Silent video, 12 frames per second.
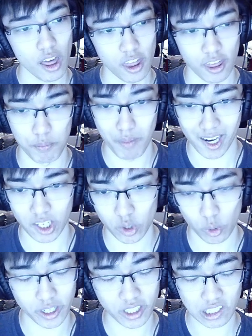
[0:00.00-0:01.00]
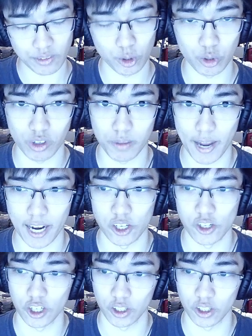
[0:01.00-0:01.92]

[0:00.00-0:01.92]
the mandatory level 3 package in